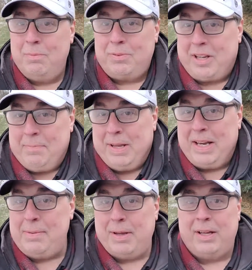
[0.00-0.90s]
send me an
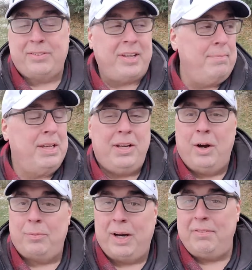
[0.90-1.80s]
email, send me a
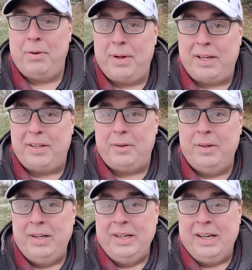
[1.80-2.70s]
note, whatever you want to do.
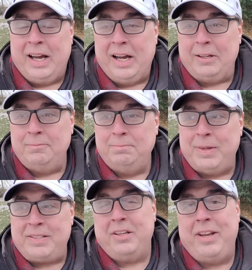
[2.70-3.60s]
Um,
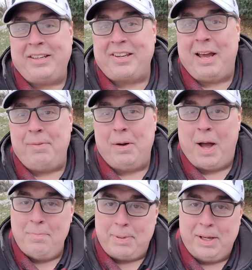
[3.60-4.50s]
until next time, though,
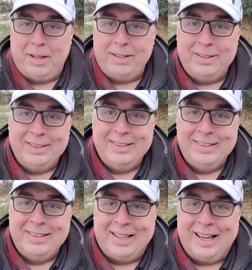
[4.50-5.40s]
I'm Bill.
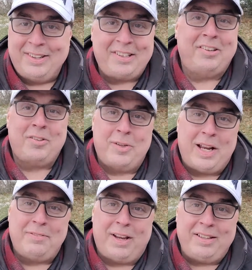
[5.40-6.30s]
Uh, this is
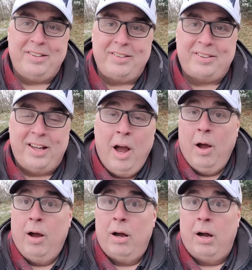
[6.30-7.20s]
Creative License.
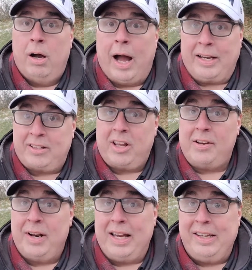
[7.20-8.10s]
I just
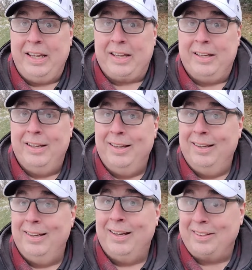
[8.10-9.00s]
thought of an idea.
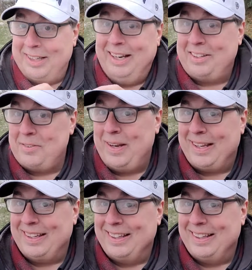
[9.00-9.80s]
I'll see you next week.